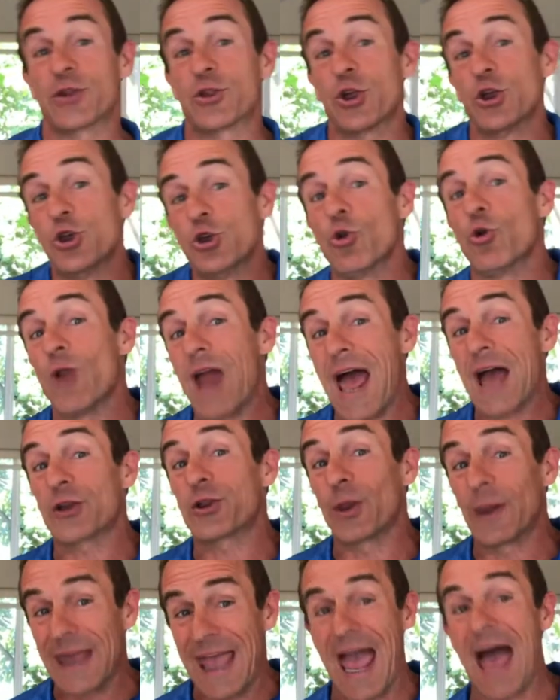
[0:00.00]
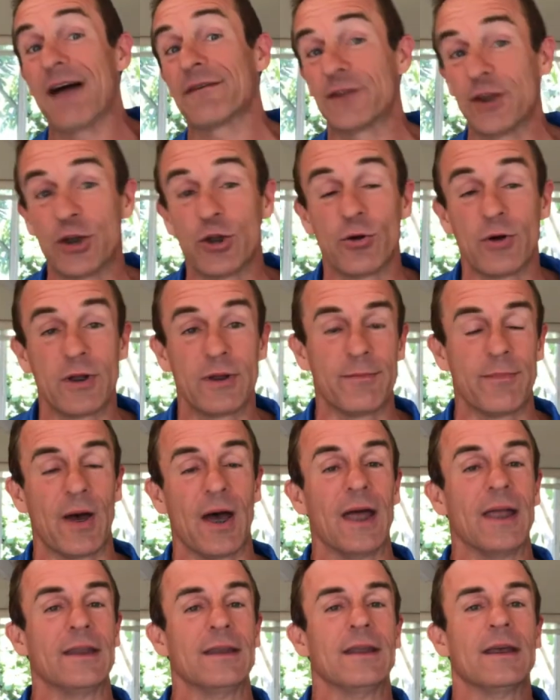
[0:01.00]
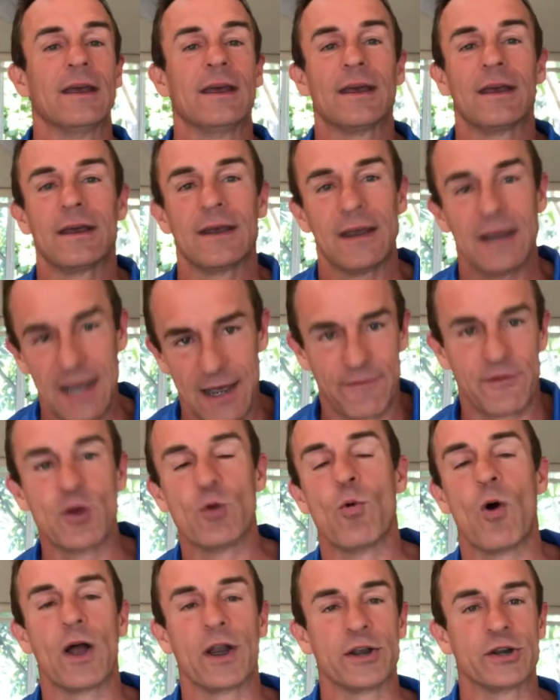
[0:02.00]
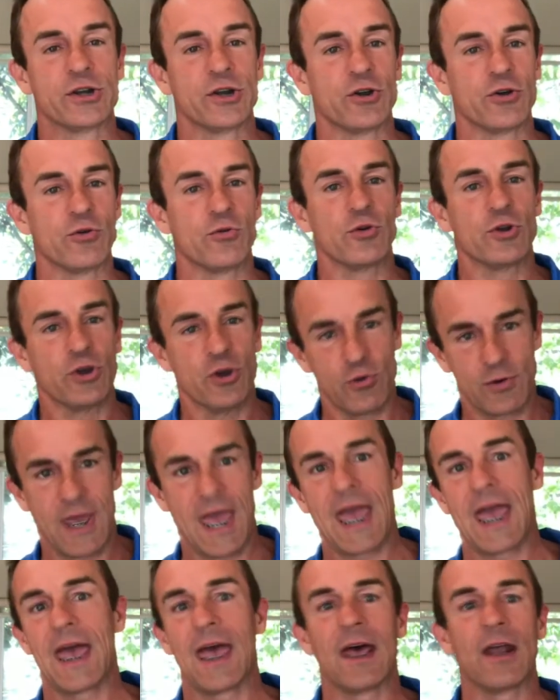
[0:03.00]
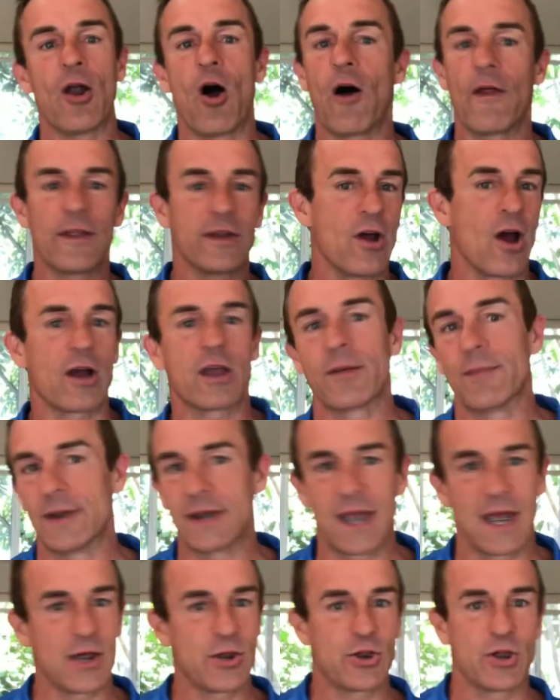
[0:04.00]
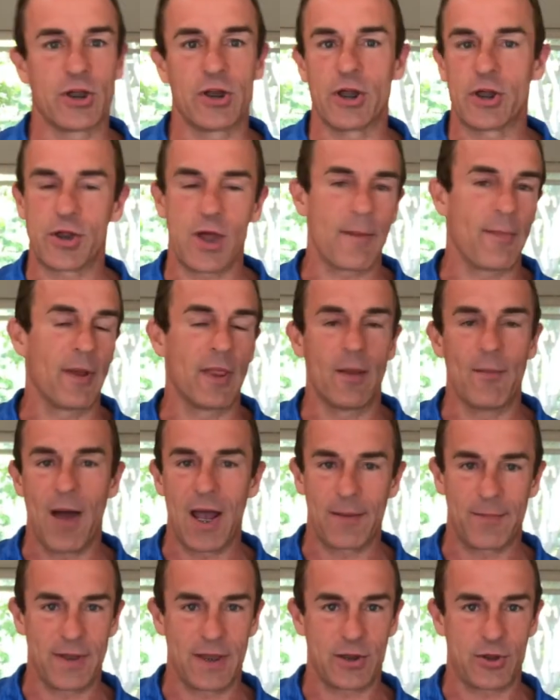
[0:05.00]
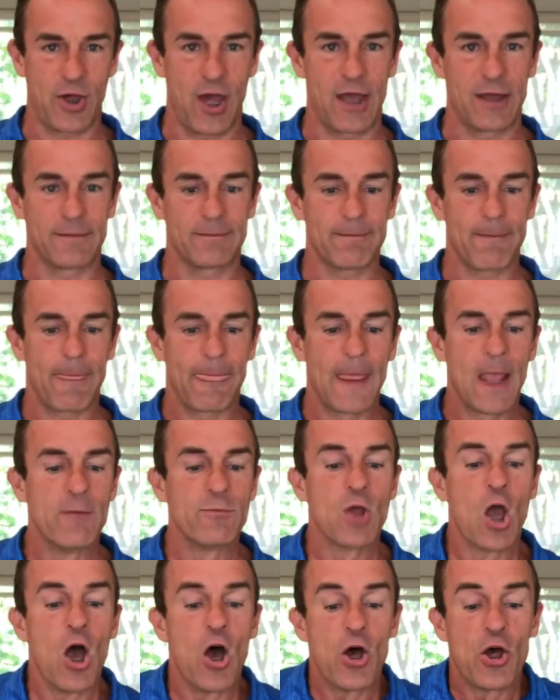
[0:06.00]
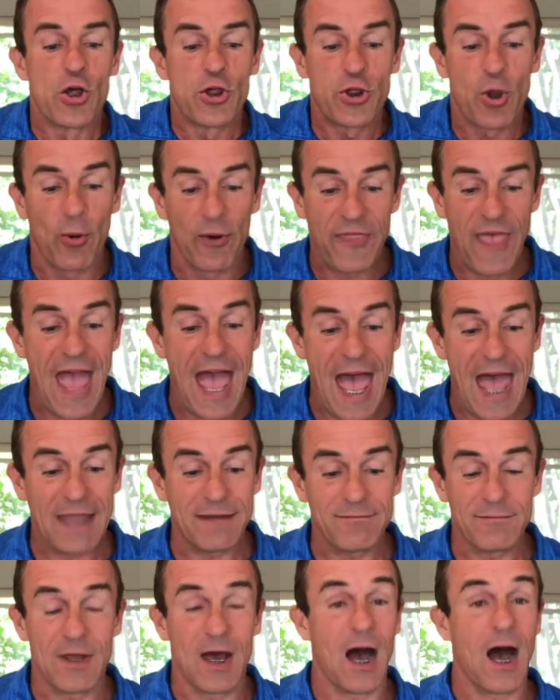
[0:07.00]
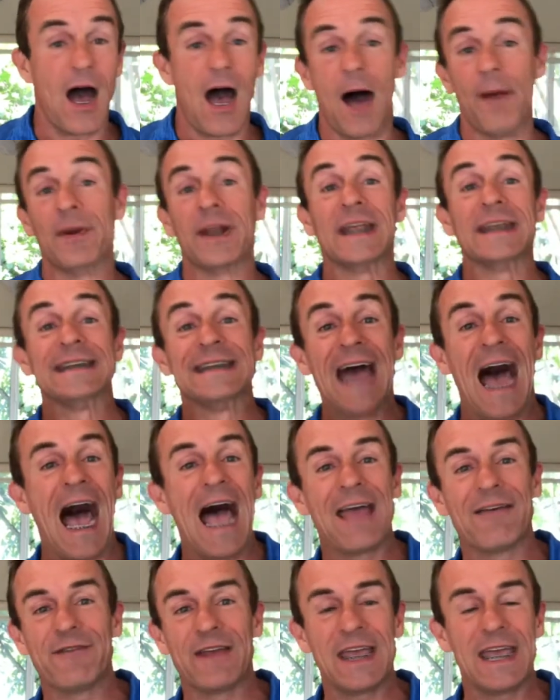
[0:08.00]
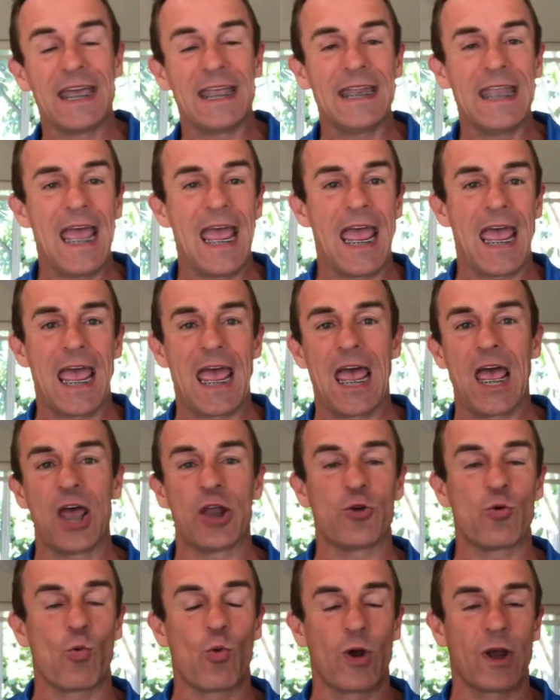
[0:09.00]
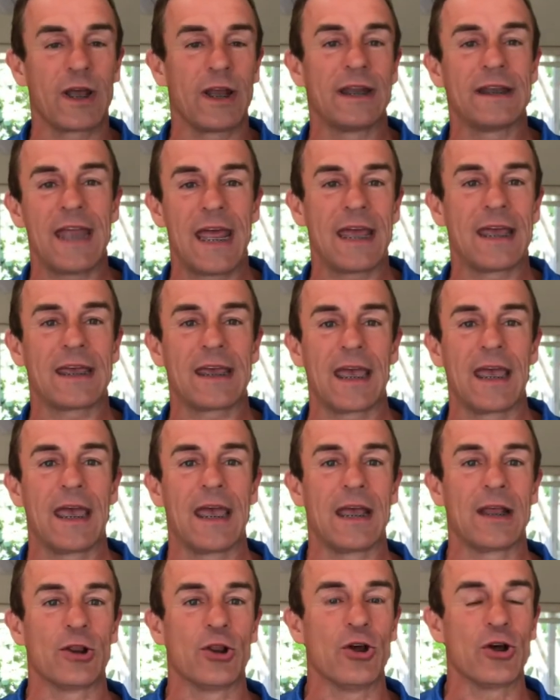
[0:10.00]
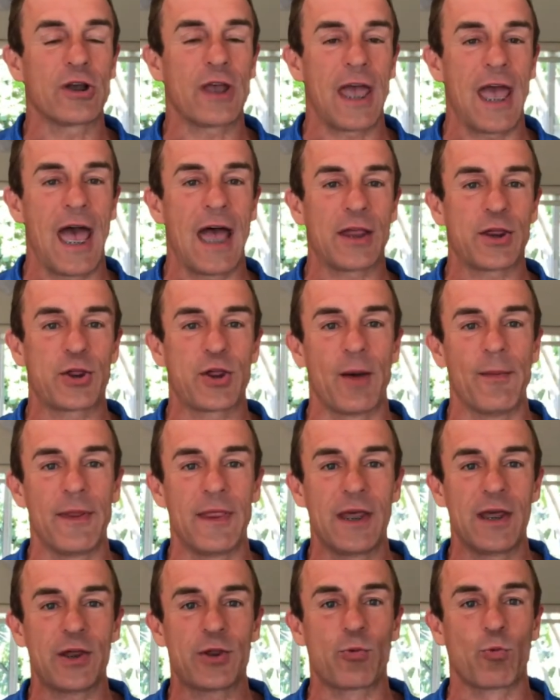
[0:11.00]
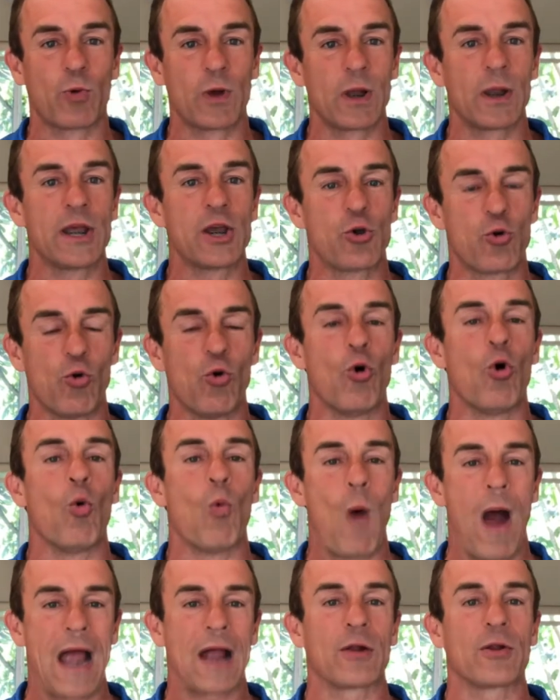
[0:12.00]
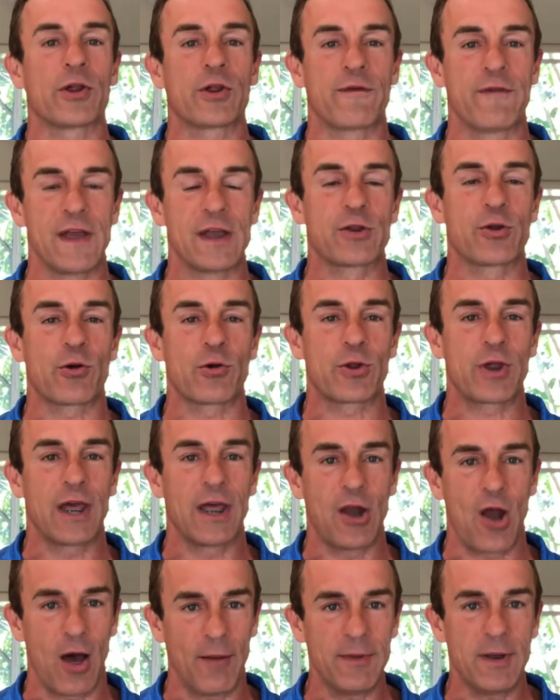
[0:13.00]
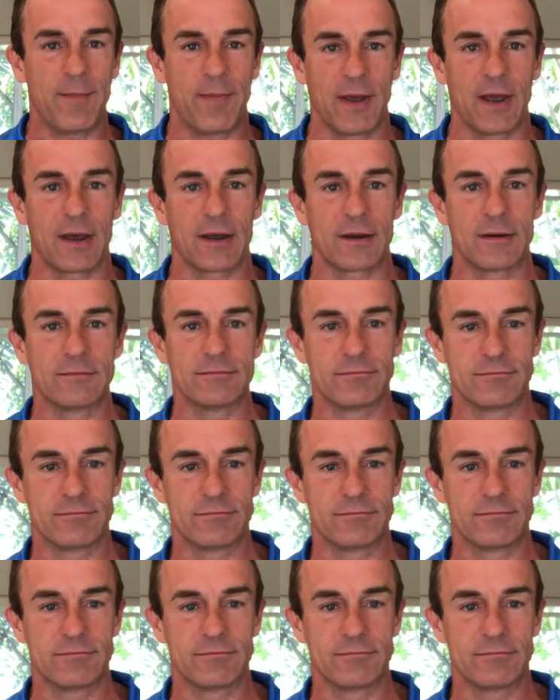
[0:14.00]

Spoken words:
So you don't actually have to do it, but if you wanted to, you can. All the documentation is up on the Omnipeek site. So with that, I'm going to dive in, and we're going to take a look at some of these really cool wireless features in Omnipeek.